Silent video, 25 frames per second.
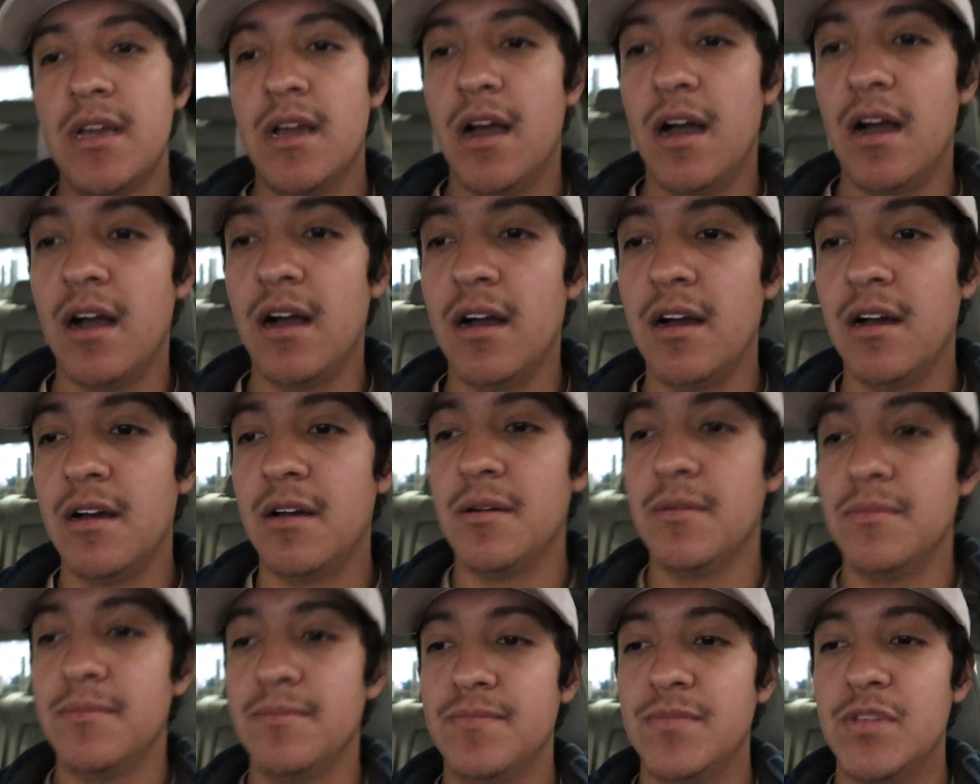
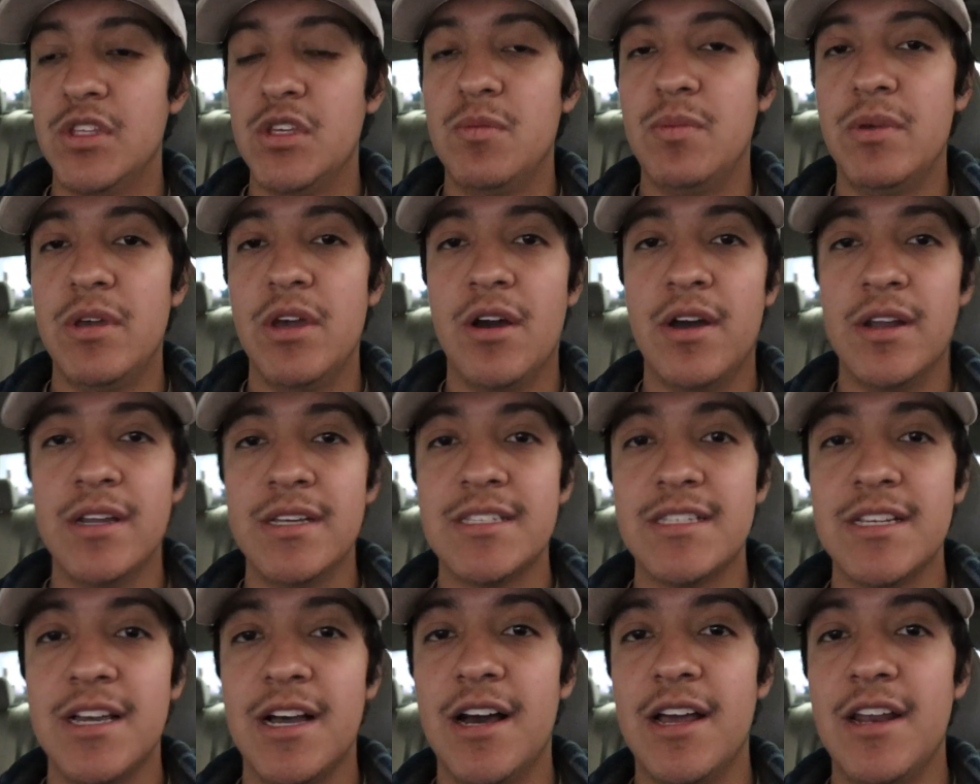To be
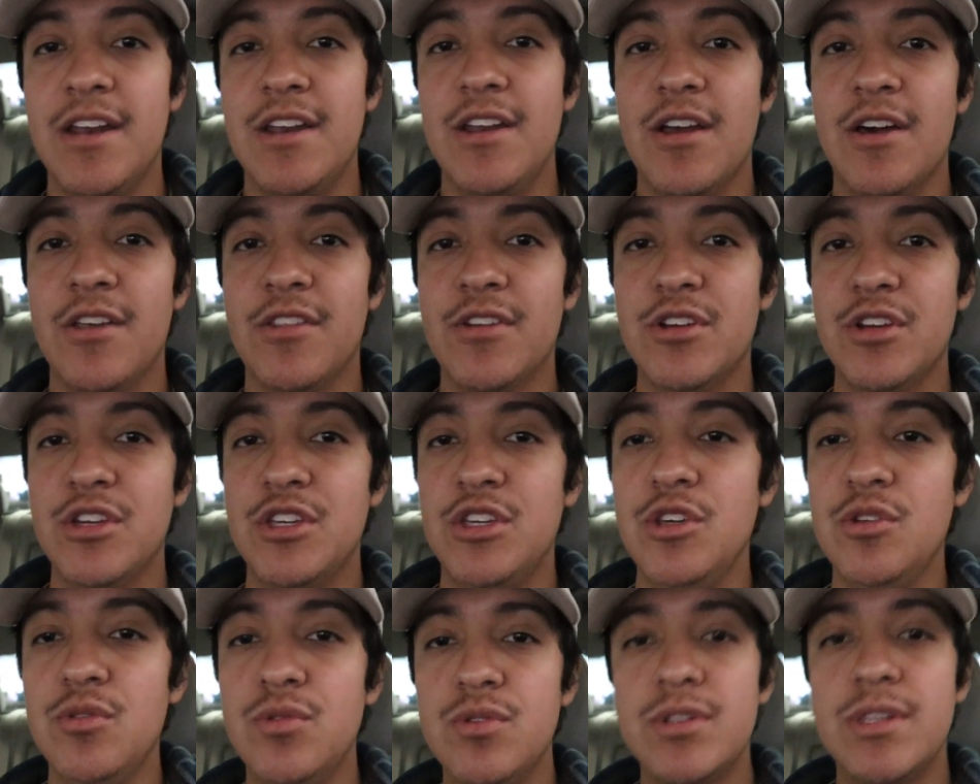honest, another
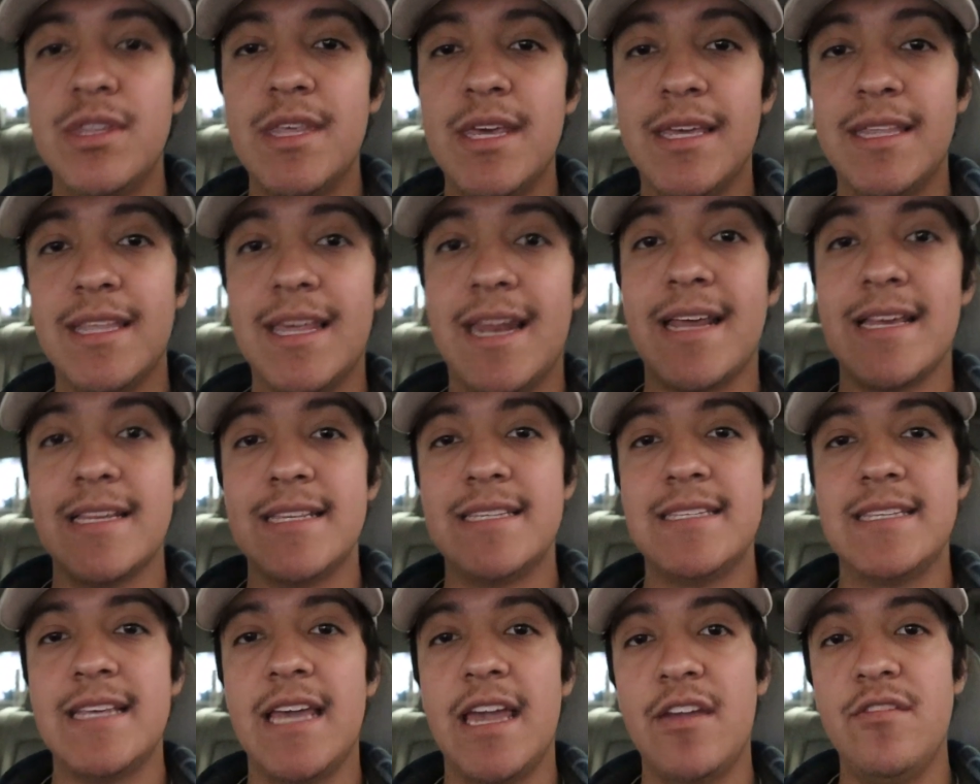huge thing that has
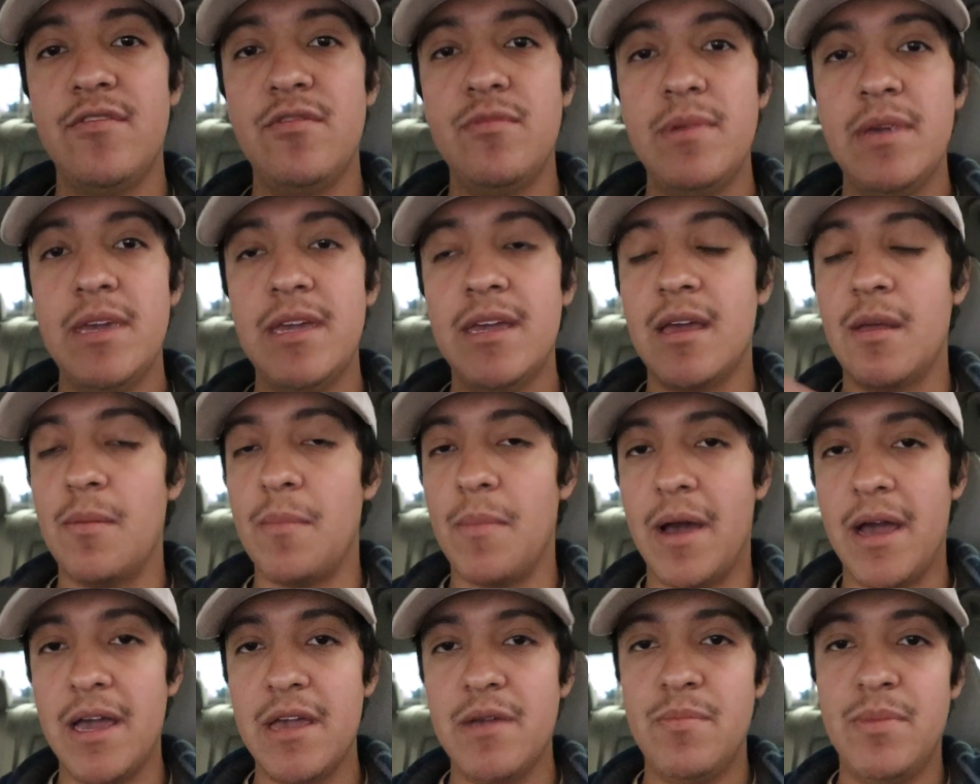saved me, in
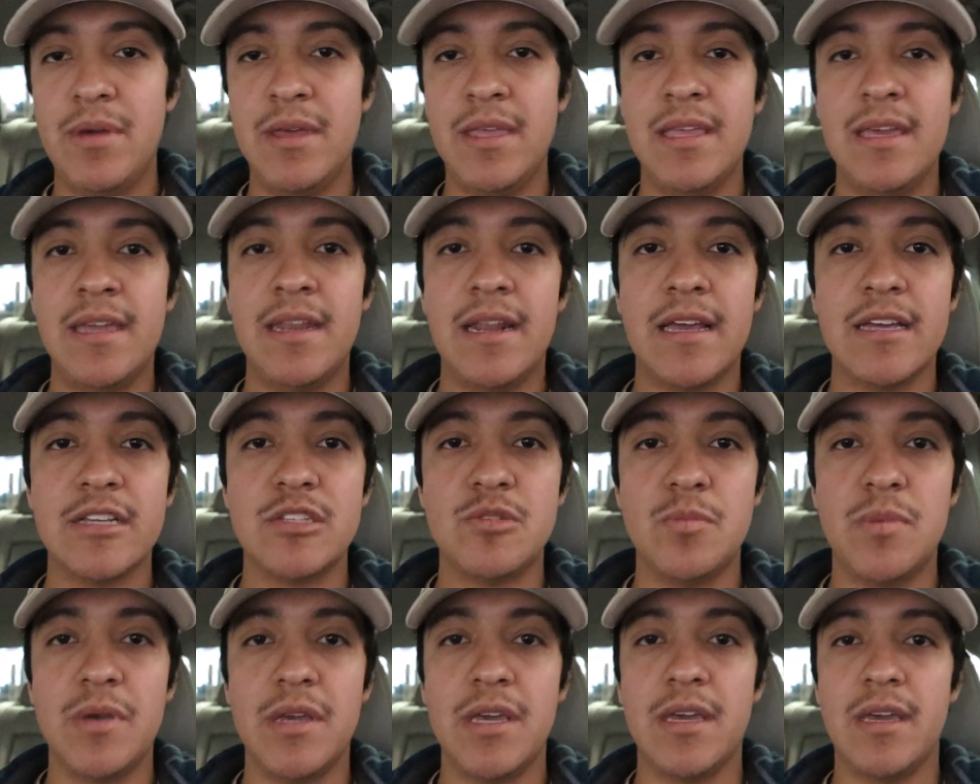my opinion, has
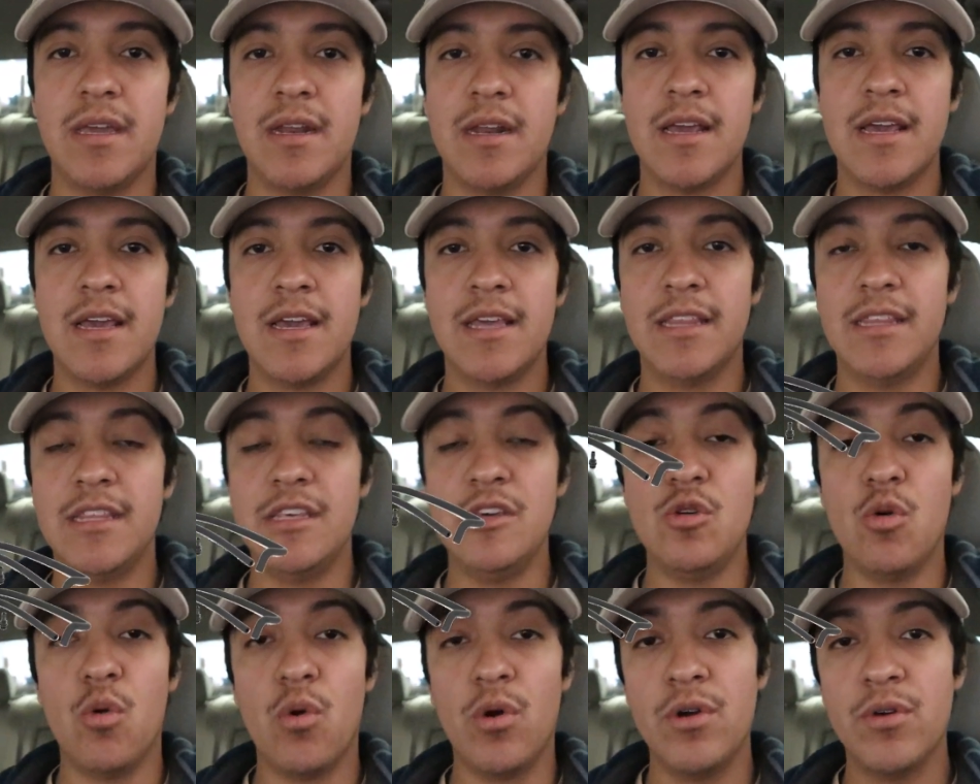been
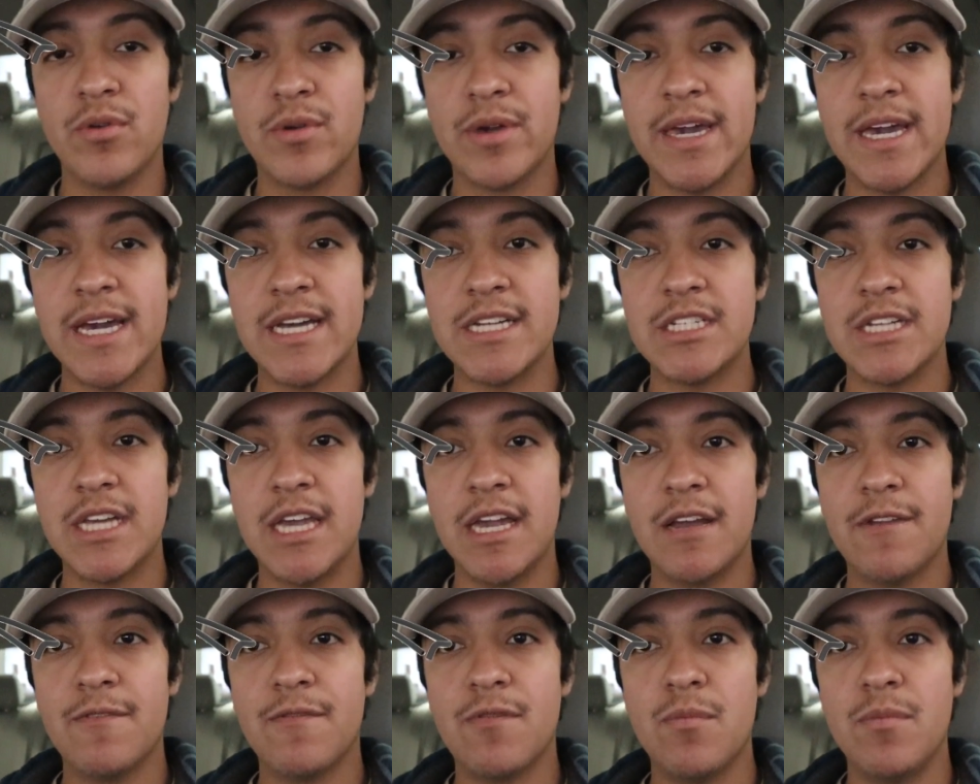the oil catch
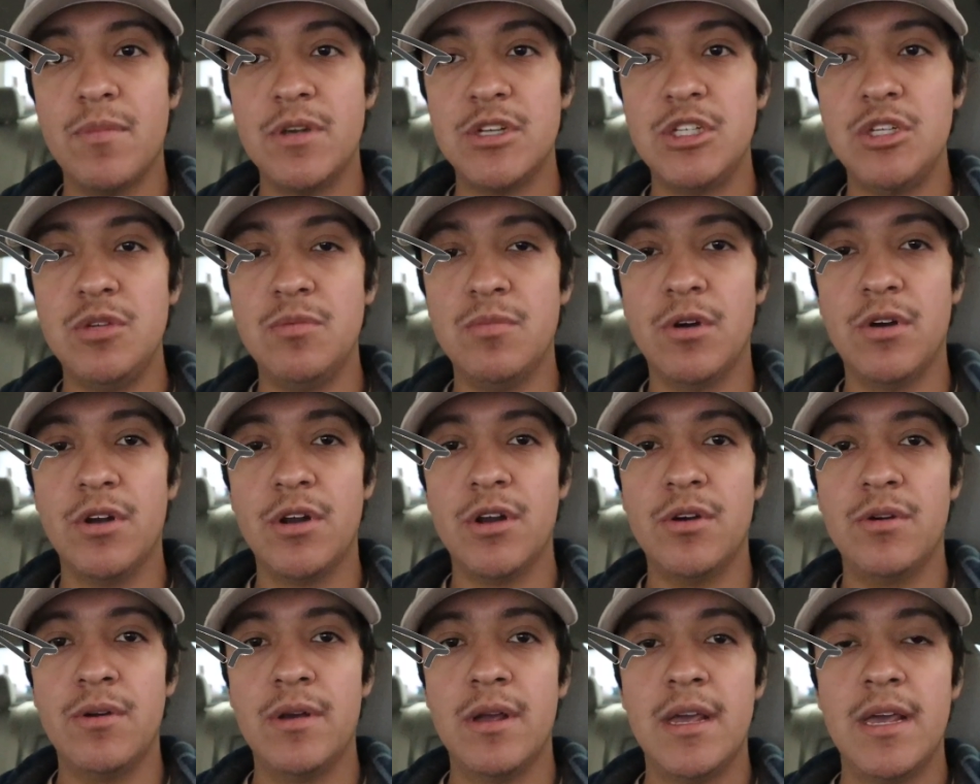can from
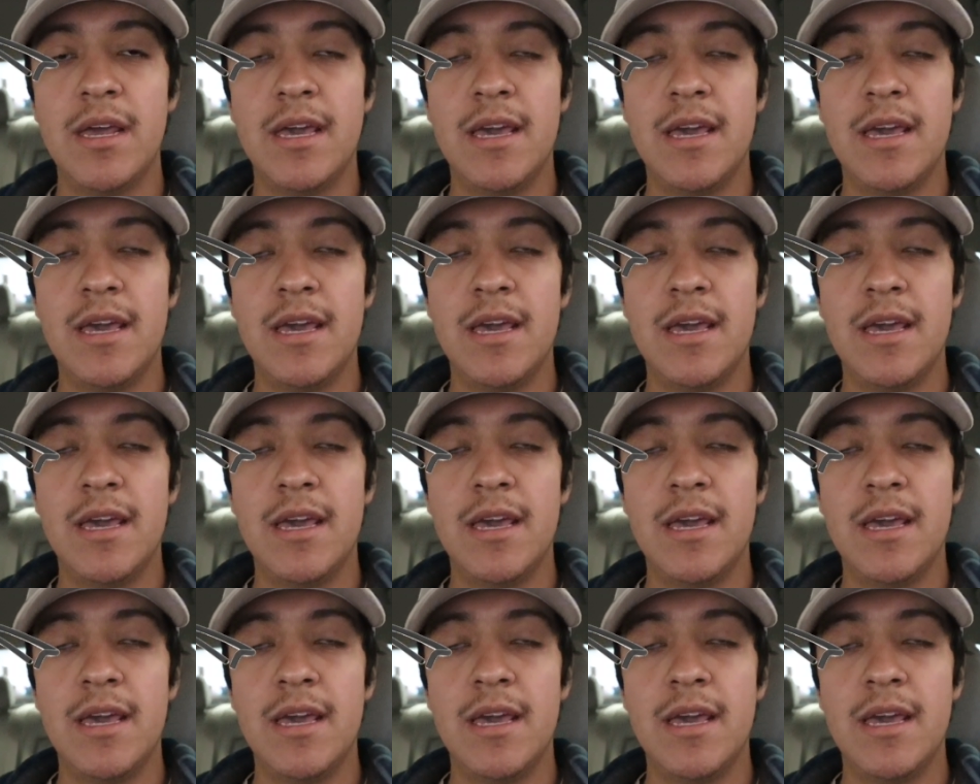Mishimoto.